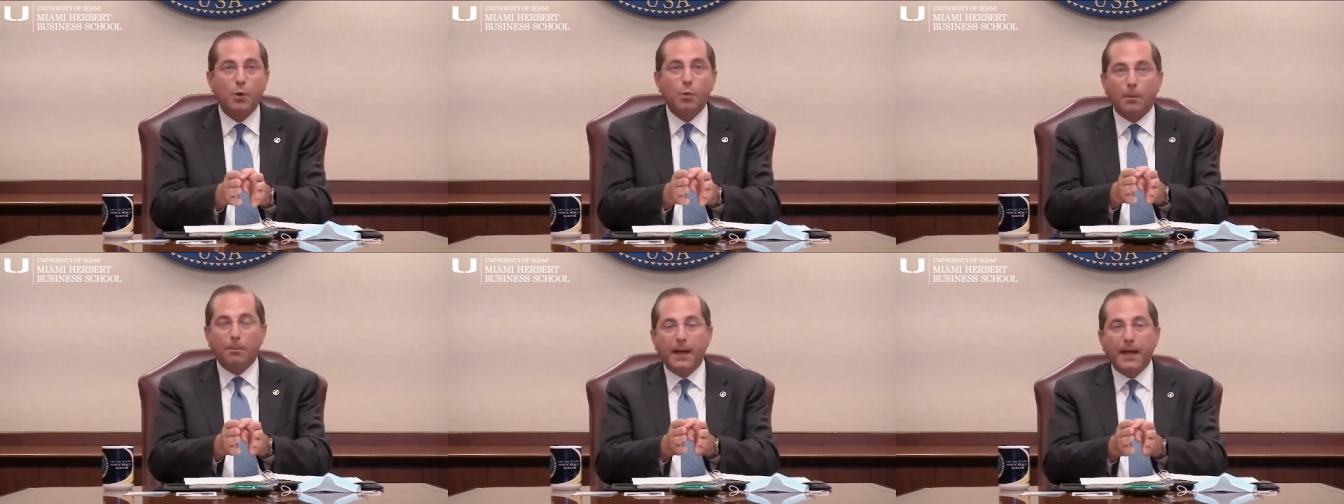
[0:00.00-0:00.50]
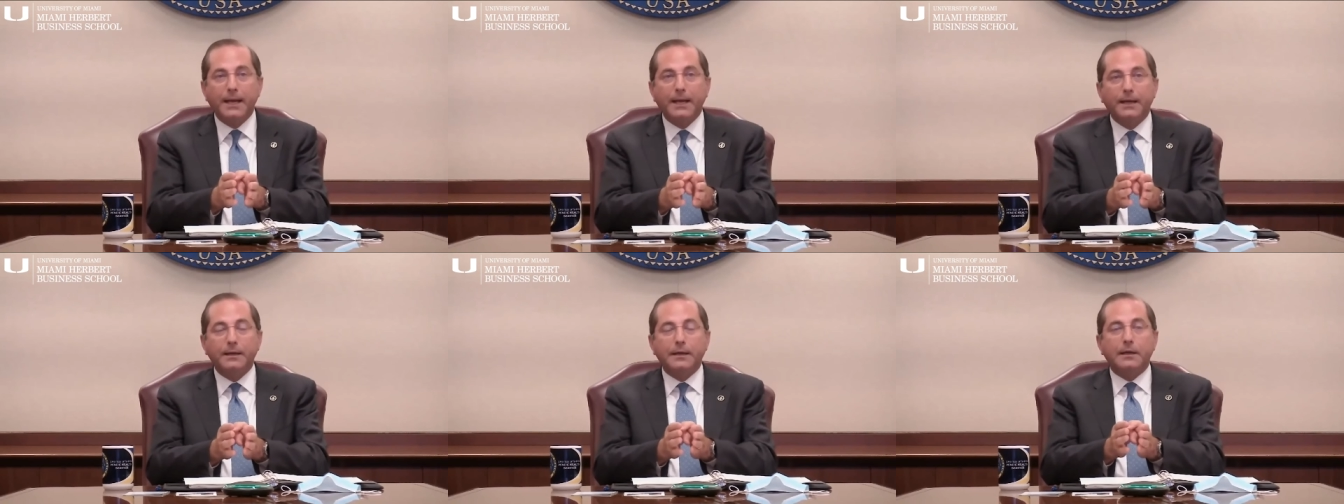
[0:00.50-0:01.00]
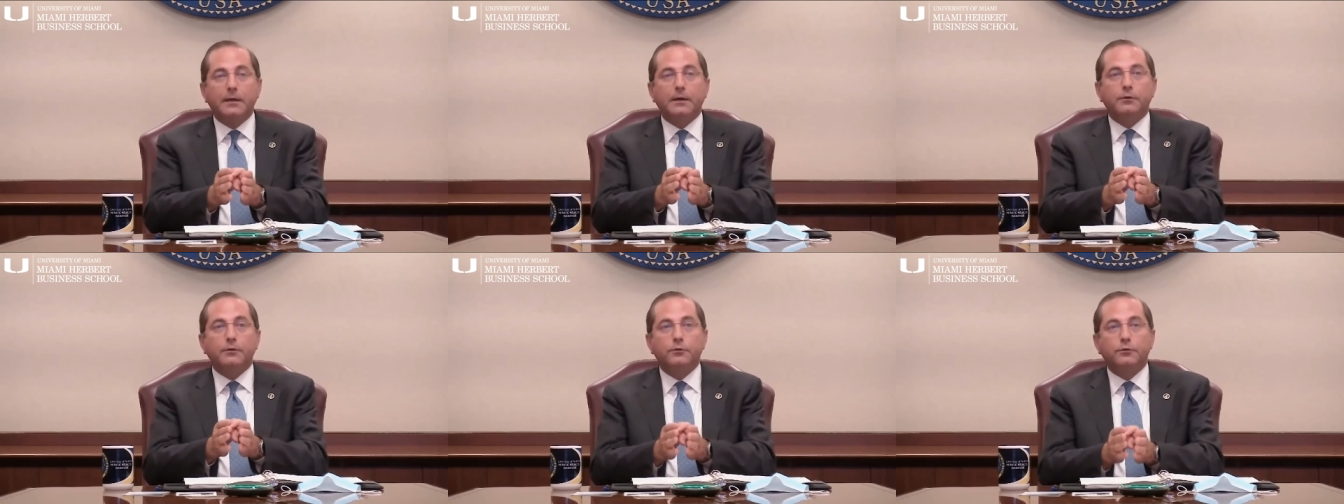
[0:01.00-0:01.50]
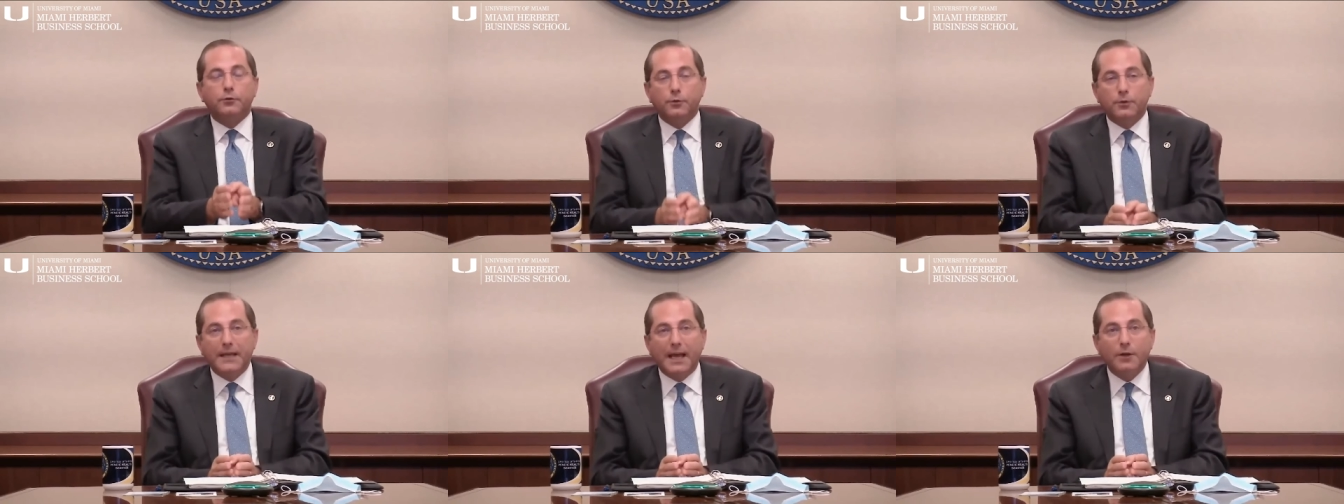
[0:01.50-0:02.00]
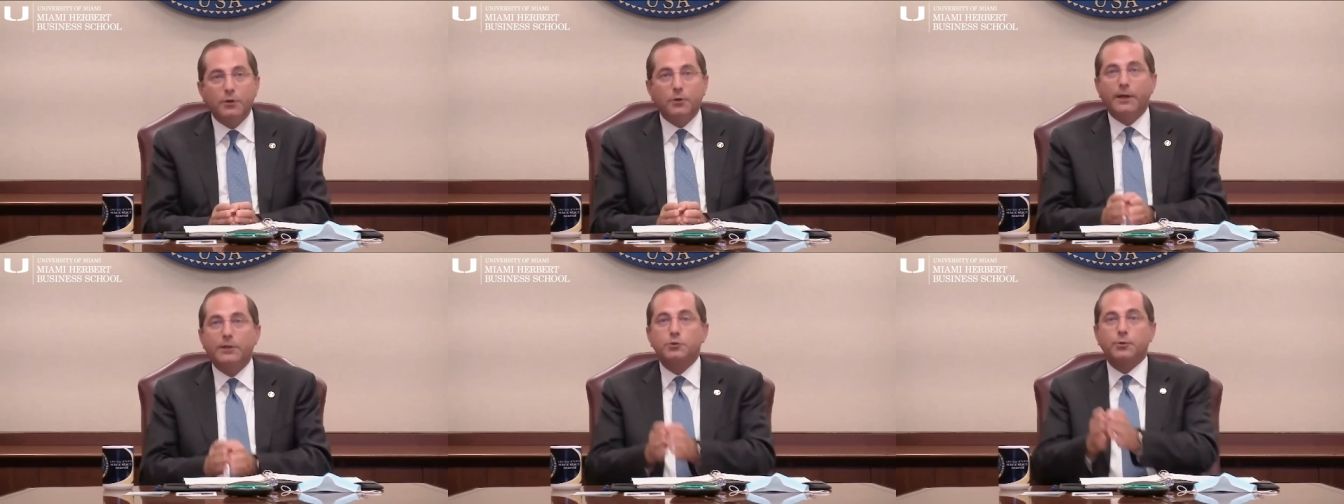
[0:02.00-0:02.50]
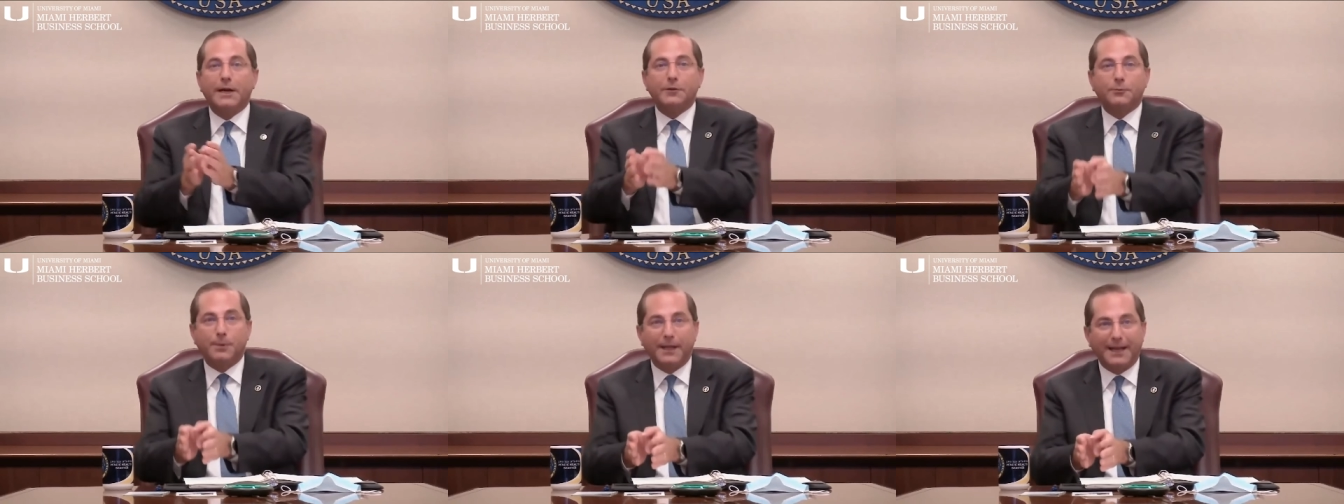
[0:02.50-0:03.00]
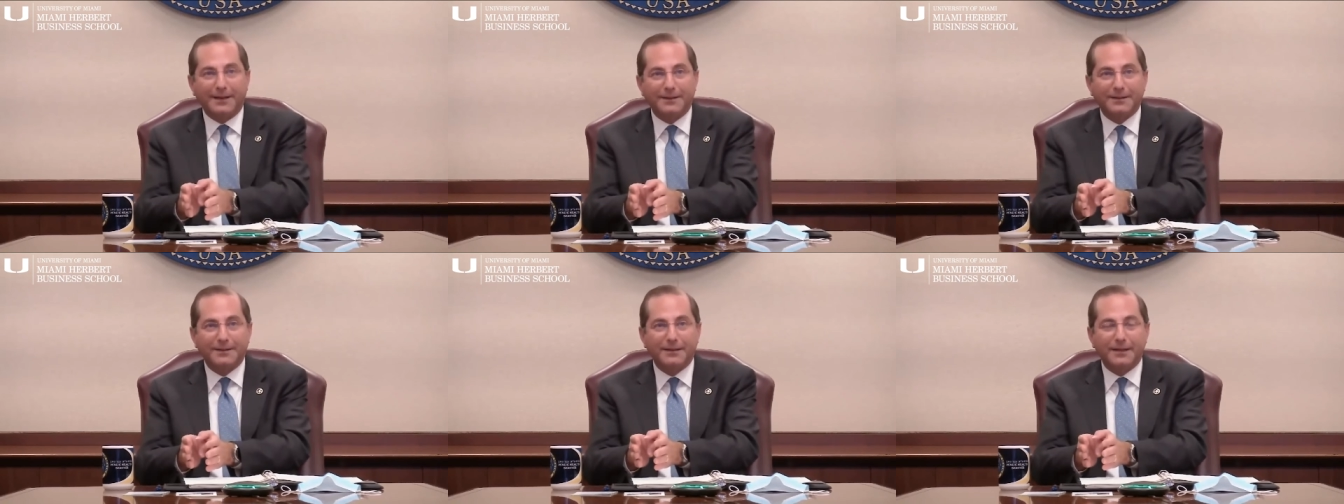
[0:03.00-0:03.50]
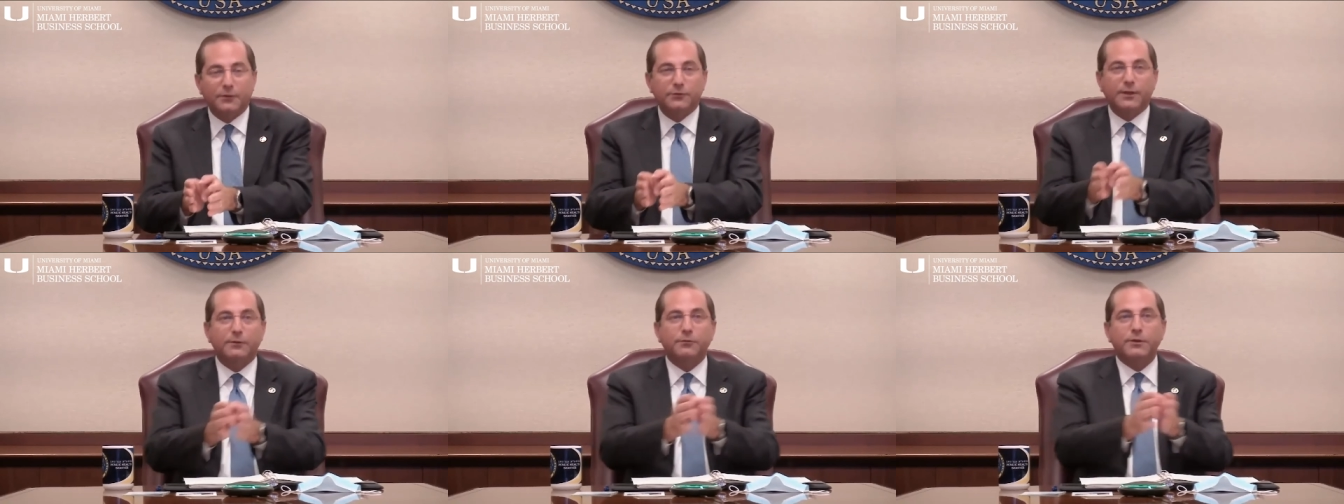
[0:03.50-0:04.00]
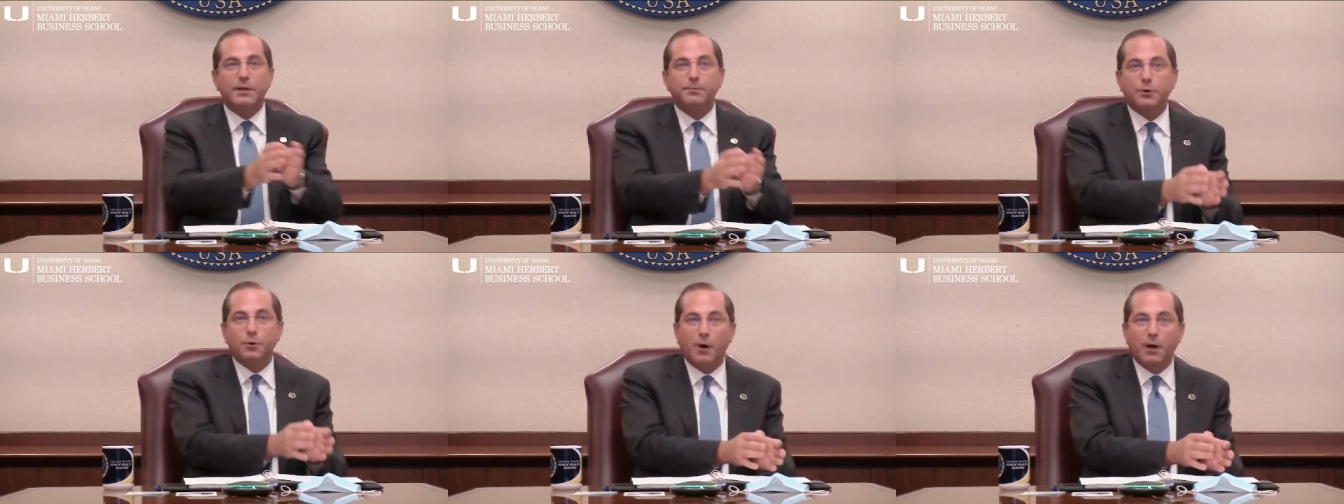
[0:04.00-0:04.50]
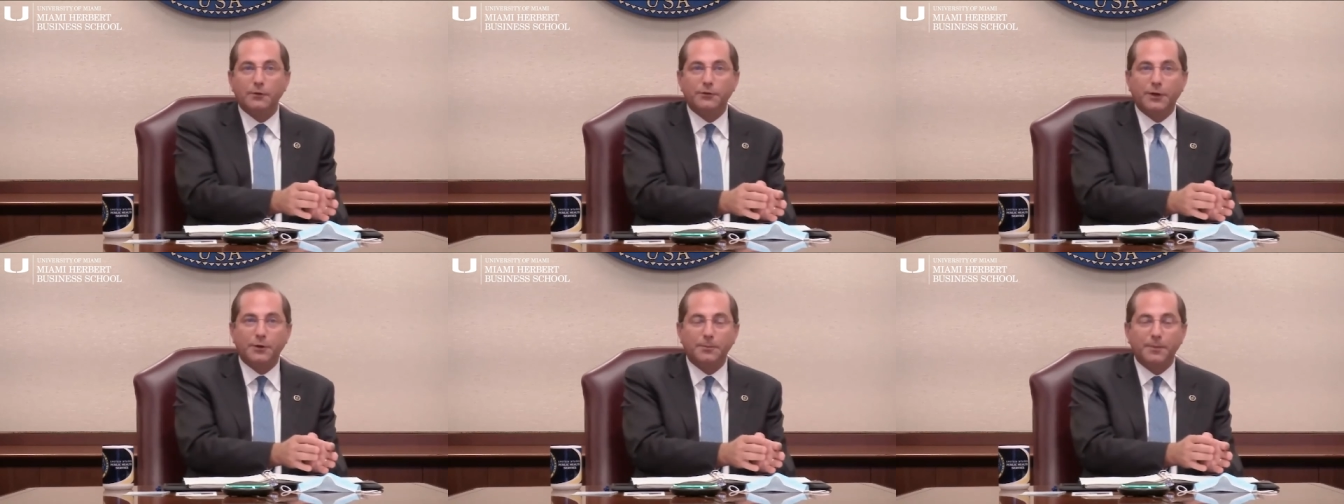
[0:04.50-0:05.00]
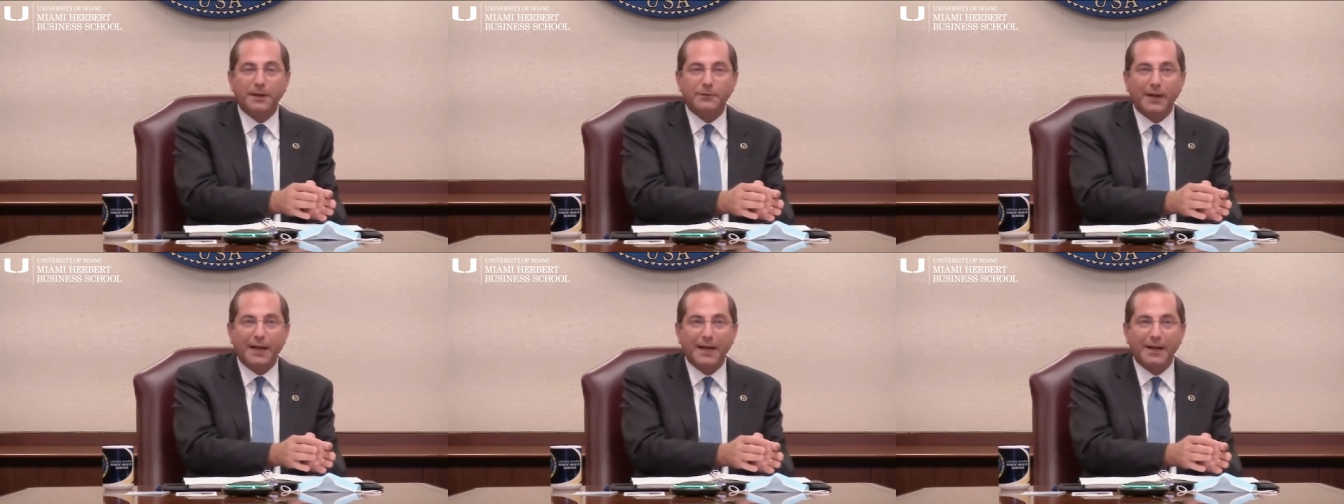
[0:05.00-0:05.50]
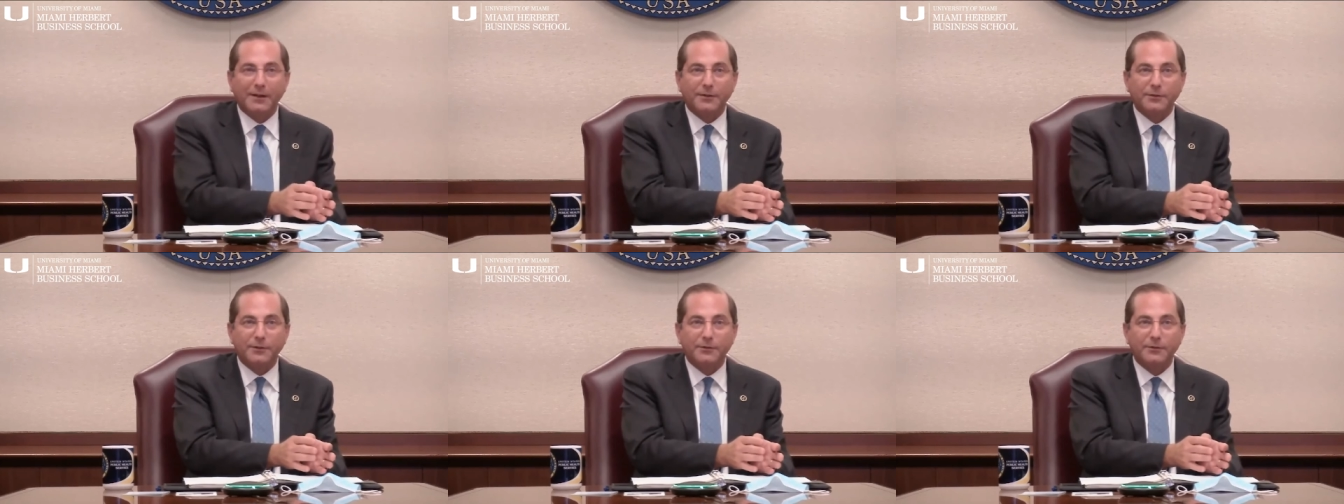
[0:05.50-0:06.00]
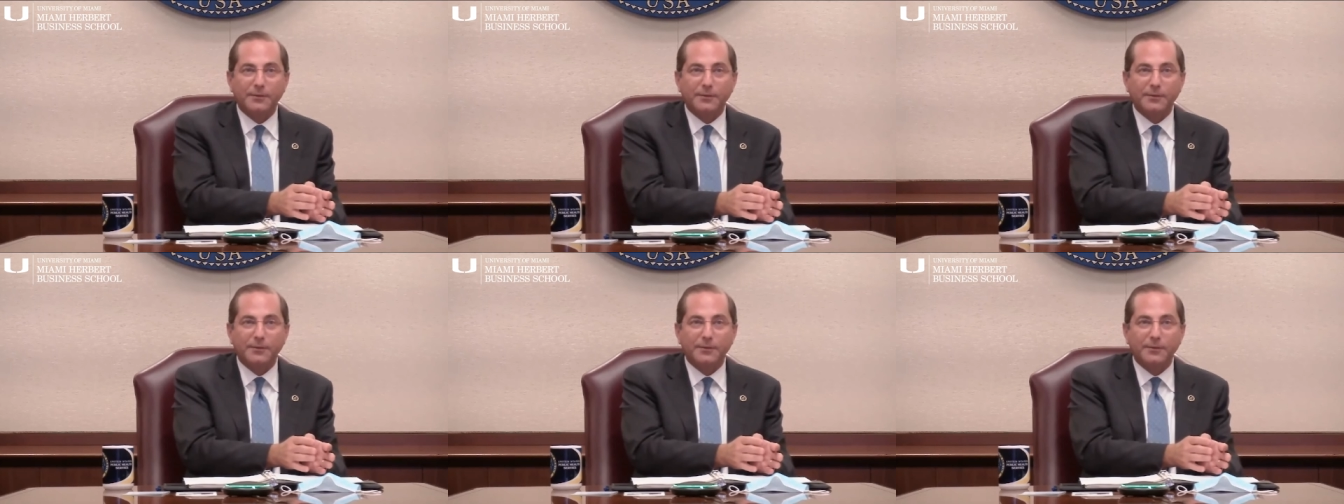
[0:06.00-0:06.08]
We're paying to get you a transplant instead of keep you on center-based dialysis.